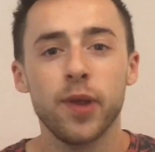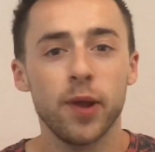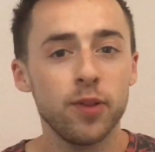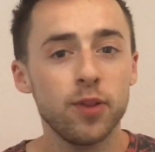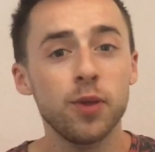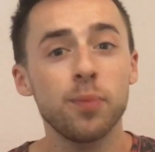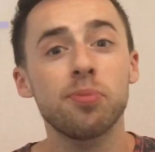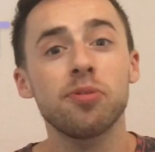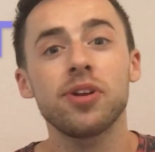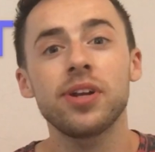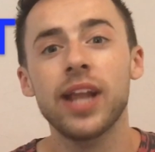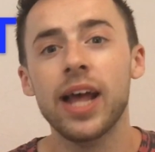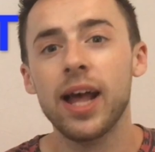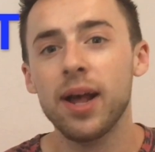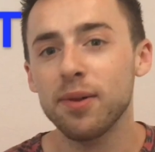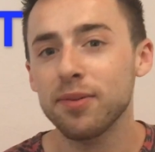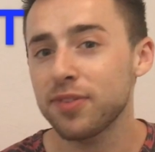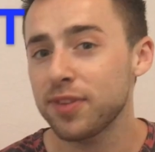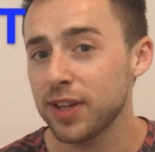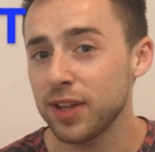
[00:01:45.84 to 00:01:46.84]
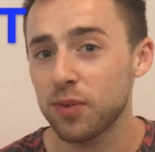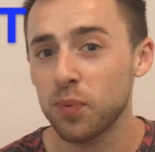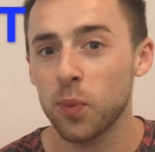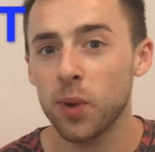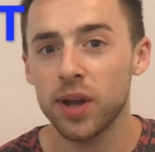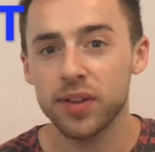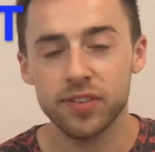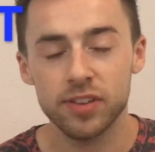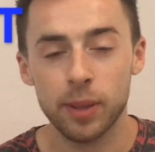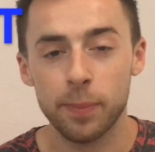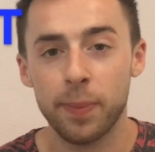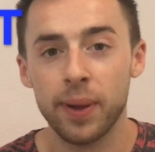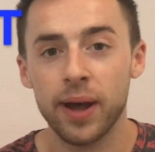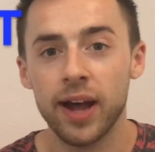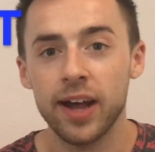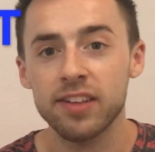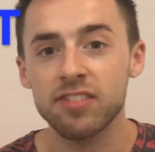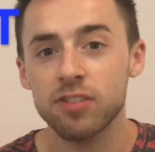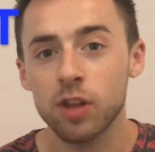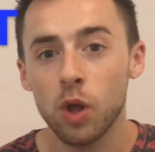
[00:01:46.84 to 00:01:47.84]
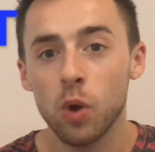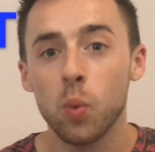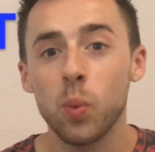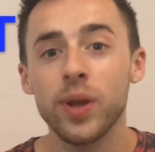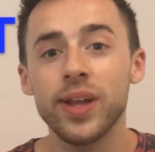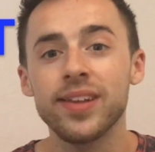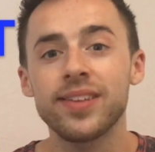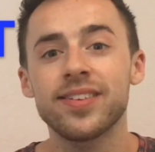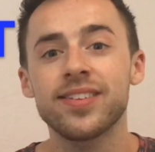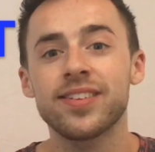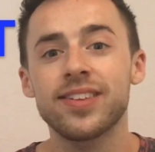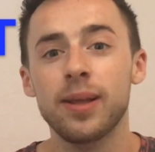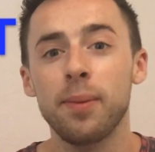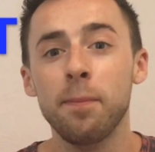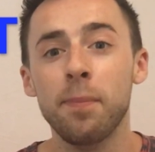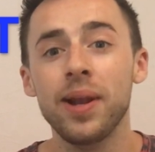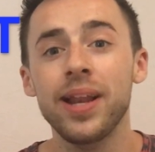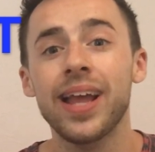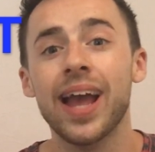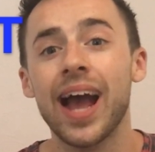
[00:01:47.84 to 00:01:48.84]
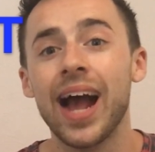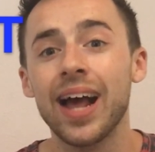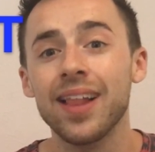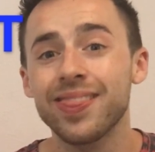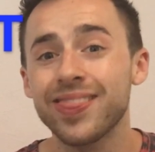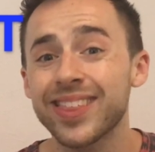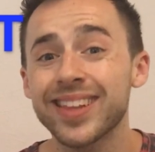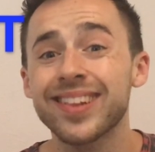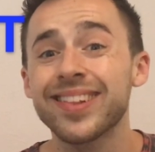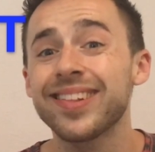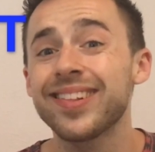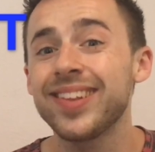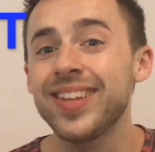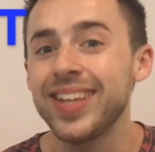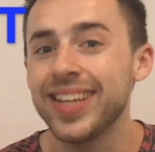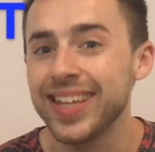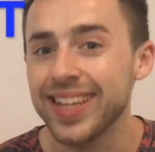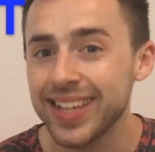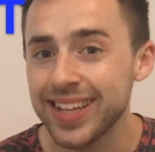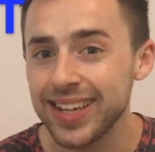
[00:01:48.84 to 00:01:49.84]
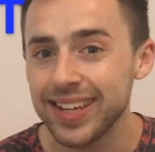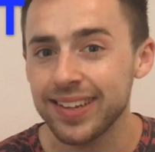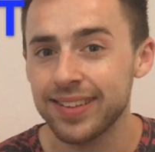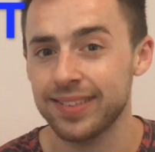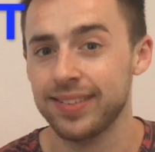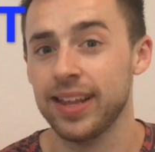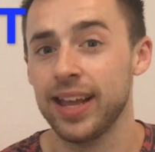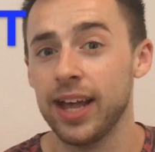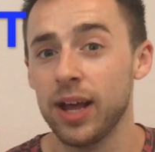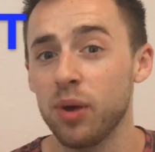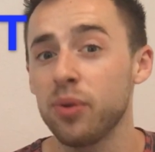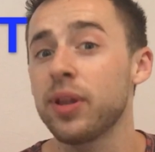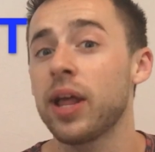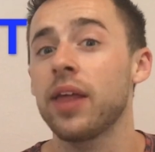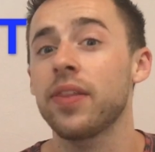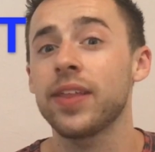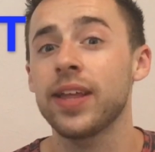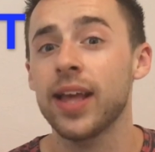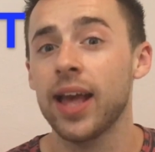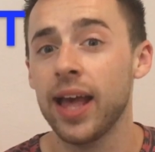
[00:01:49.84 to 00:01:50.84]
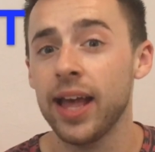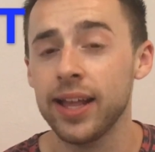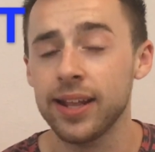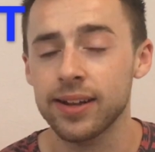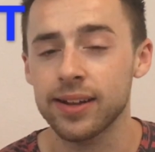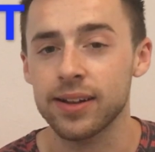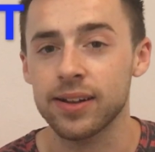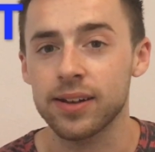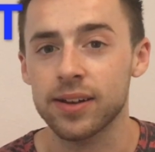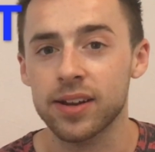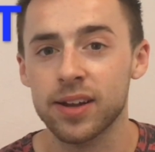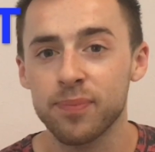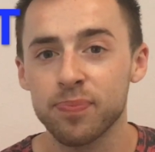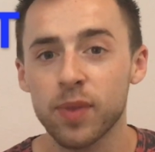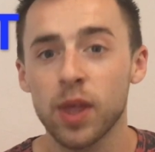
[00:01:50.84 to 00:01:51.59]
So to pronounce these words in the past, we simply add the T sound at the end.